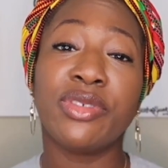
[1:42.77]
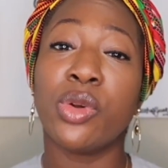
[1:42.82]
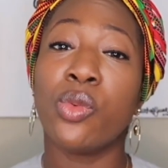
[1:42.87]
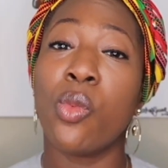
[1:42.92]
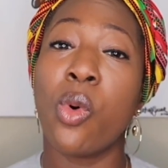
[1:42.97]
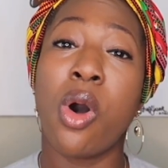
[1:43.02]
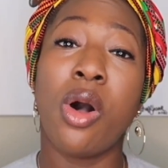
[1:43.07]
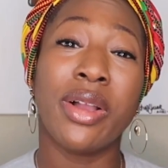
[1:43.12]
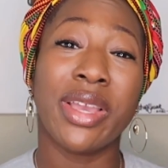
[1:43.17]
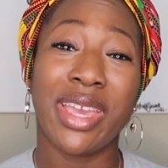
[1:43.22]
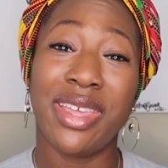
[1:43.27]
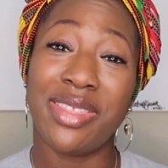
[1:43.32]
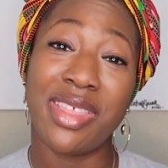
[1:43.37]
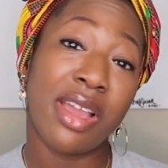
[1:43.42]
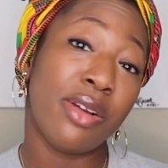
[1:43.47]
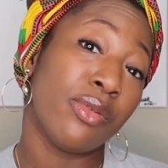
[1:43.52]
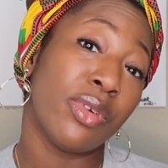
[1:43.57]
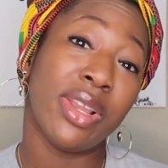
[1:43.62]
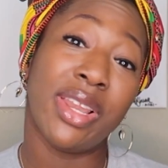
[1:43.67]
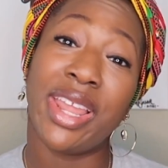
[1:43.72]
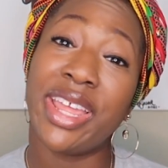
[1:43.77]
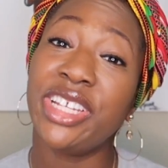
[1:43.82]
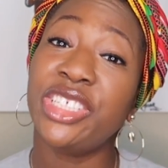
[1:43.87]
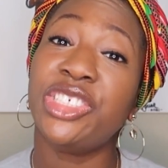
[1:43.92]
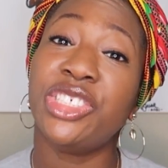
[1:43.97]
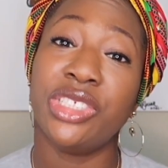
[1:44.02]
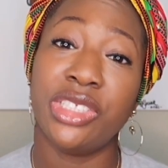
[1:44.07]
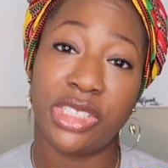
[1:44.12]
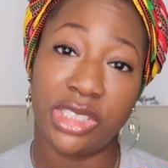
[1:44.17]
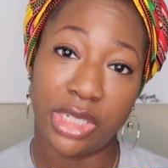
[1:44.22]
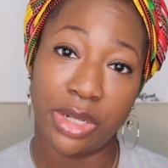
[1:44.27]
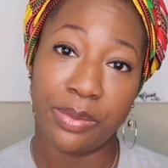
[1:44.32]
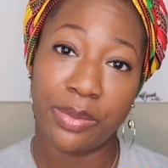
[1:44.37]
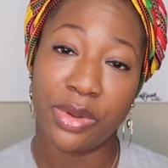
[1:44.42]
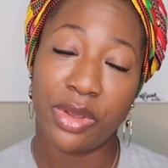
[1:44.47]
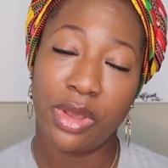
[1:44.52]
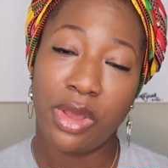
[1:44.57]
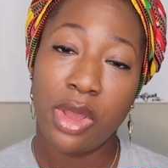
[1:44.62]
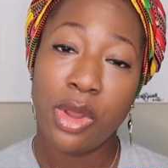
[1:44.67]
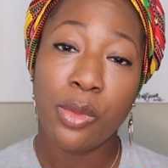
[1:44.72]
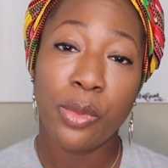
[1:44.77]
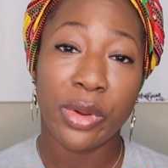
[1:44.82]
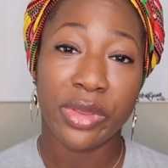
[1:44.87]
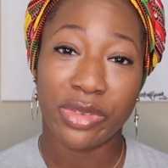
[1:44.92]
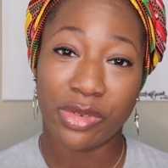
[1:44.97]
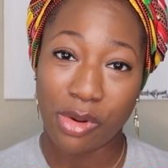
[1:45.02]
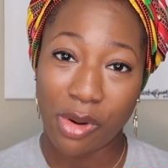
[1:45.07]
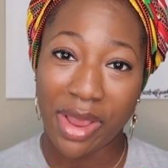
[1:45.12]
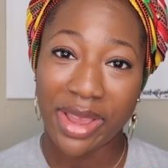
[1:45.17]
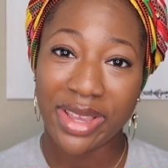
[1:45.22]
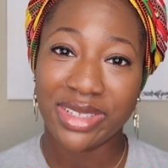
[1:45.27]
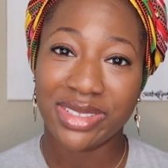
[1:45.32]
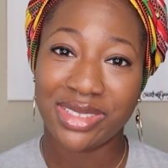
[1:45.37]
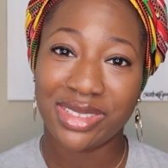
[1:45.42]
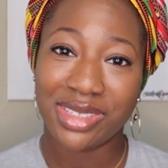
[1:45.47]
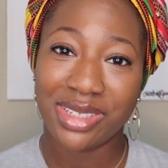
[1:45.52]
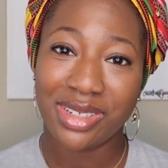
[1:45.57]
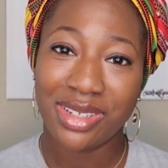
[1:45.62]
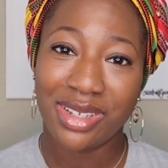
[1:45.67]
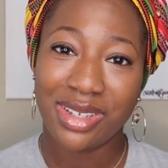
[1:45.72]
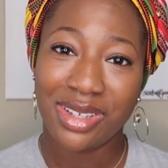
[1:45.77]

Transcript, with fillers: to walk in that relationship with Christ.